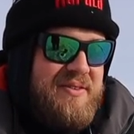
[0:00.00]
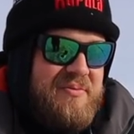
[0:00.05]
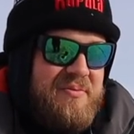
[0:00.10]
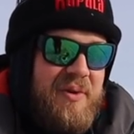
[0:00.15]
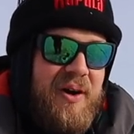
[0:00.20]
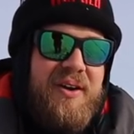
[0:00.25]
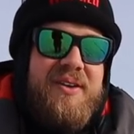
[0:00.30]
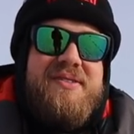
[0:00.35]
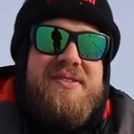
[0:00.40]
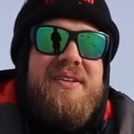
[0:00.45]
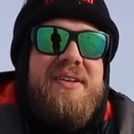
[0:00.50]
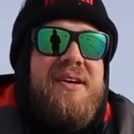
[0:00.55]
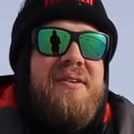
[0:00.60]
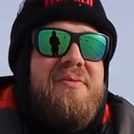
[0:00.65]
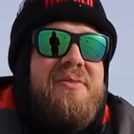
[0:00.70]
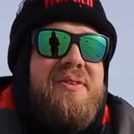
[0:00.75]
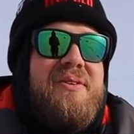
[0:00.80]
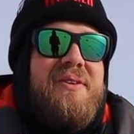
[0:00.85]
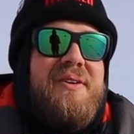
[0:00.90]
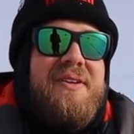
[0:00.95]
Marks that
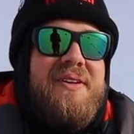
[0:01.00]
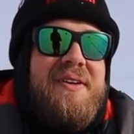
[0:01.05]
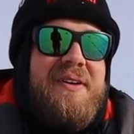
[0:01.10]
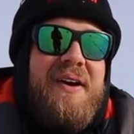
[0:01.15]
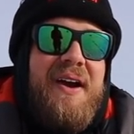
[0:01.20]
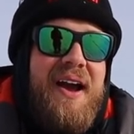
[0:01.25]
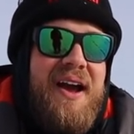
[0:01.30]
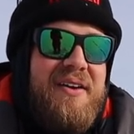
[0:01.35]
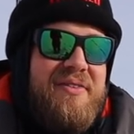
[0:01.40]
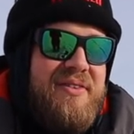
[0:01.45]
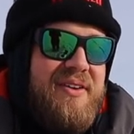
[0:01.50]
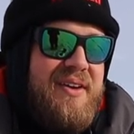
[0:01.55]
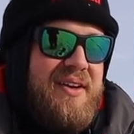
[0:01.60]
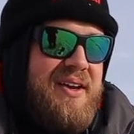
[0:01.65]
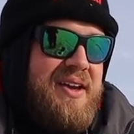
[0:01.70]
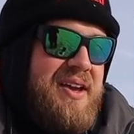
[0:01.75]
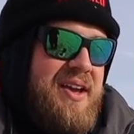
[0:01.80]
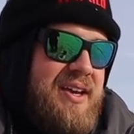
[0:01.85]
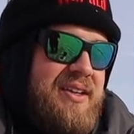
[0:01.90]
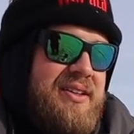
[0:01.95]
come through on the graph,
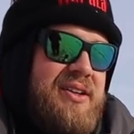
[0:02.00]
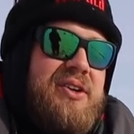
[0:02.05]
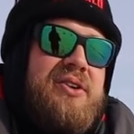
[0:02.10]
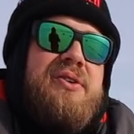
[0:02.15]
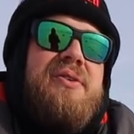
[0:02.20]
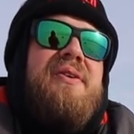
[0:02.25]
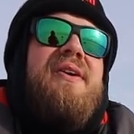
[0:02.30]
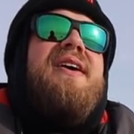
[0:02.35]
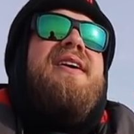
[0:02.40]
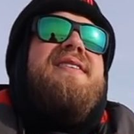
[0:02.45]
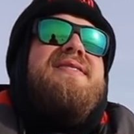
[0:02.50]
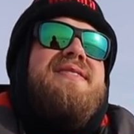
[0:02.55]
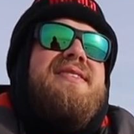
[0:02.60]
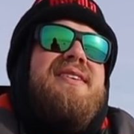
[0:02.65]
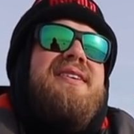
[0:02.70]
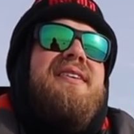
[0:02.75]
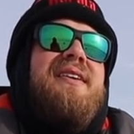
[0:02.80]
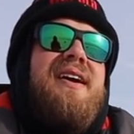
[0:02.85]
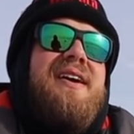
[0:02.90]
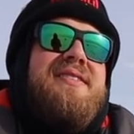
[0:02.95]
and they're crazy
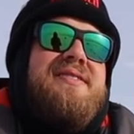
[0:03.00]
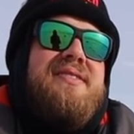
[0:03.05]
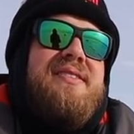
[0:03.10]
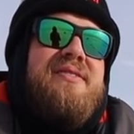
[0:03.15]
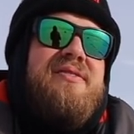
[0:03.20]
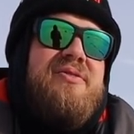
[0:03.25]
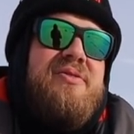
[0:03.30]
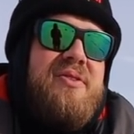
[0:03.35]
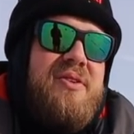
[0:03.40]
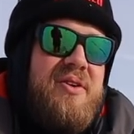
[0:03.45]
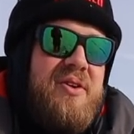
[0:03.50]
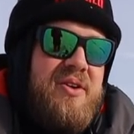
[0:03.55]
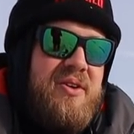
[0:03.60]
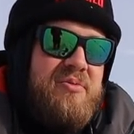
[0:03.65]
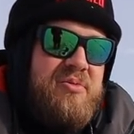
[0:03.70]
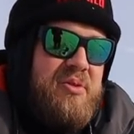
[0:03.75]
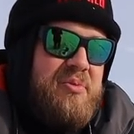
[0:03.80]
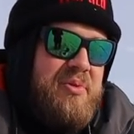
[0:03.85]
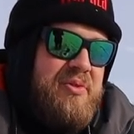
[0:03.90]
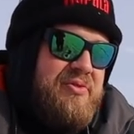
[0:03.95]
aggressive.
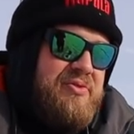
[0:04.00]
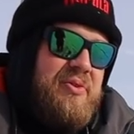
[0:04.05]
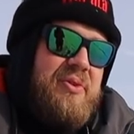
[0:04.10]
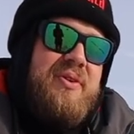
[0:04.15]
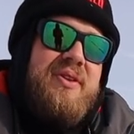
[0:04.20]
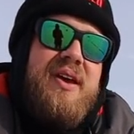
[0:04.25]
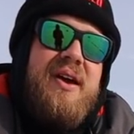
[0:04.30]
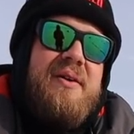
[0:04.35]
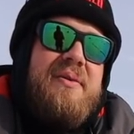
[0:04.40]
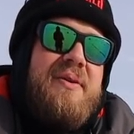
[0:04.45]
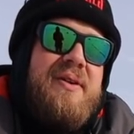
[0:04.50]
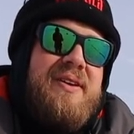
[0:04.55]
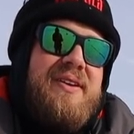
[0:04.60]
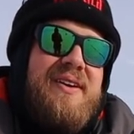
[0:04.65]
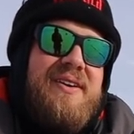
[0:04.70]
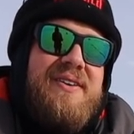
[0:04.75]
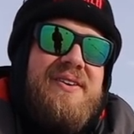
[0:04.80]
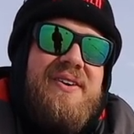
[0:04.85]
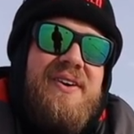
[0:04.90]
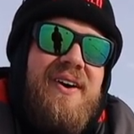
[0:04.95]
But before that
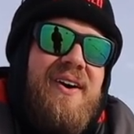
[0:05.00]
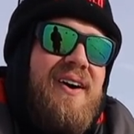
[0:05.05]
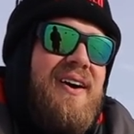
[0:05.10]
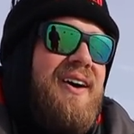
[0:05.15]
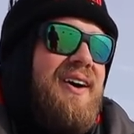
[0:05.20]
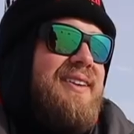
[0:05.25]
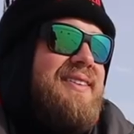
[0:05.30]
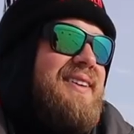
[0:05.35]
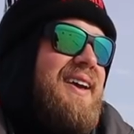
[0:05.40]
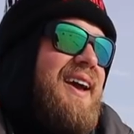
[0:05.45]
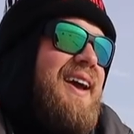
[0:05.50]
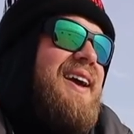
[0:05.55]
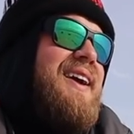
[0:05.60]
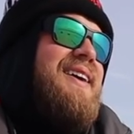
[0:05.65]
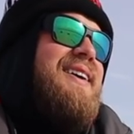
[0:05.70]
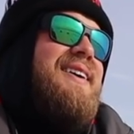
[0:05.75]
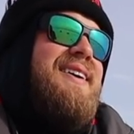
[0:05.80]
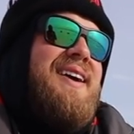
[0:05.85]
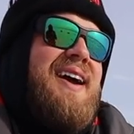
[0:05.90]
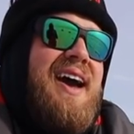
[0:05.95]
window, all
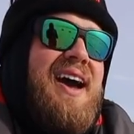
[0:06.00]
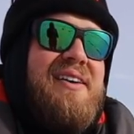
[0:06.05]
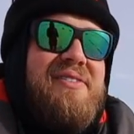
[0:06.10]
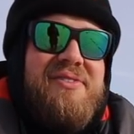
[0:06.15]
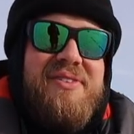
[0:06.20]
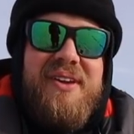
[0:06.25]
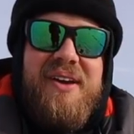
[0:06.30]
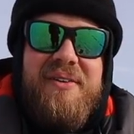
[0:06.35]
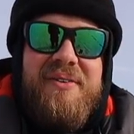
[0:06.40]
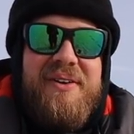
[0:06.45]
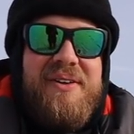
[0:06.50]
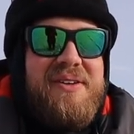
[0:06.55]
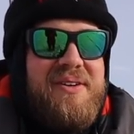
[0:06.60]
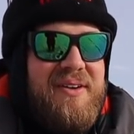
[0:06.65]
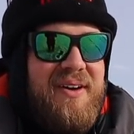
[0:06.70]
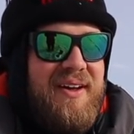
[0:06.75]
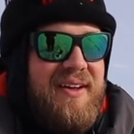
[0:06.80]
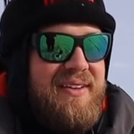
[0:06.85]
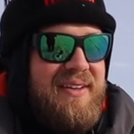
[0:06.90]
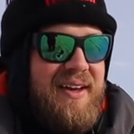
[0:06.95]
day, after that window,
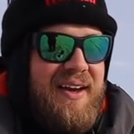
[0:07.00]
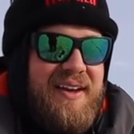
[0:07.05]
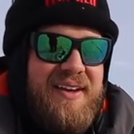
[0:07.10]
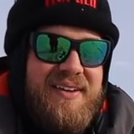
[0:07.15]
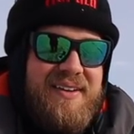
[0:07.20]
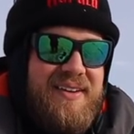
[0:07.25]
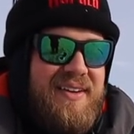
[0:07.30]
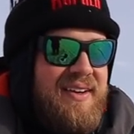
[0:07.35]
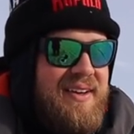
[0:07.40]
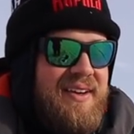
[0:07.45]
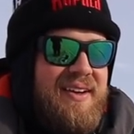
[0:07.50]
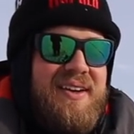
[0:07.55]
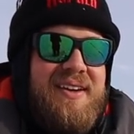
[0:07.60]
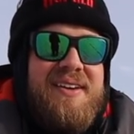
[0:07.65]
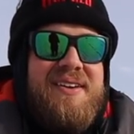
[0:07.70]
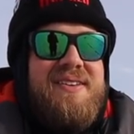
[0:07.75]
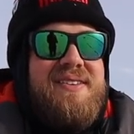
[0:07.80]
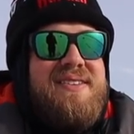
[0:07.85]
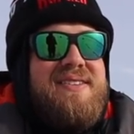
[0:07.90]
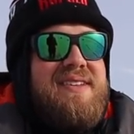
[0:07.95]
all night,
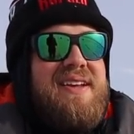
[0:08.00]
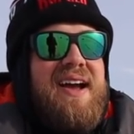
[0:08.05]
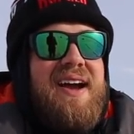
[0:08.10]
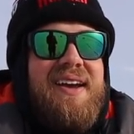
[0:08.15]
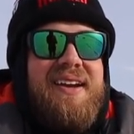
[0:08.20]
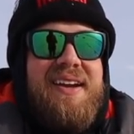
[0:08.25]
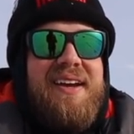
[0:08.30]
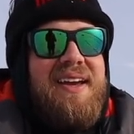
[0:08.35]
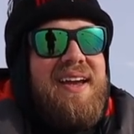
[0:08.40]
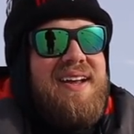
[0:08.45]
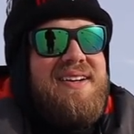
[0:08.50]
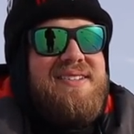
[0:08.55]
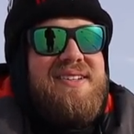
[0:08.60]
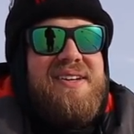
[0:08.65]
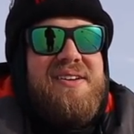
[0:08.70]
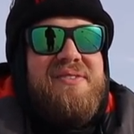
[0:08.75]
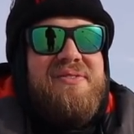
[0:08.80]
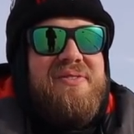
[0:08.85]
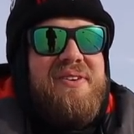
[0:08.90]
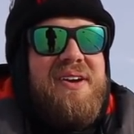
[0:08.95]
you're just not gonna catch
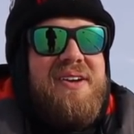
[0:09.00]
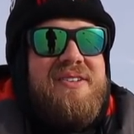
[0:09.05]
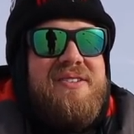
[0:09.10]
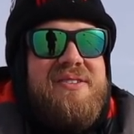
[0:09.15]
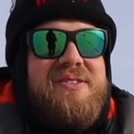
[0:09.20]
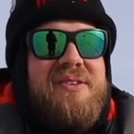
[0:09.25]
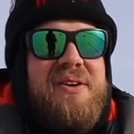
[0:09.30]
any fish.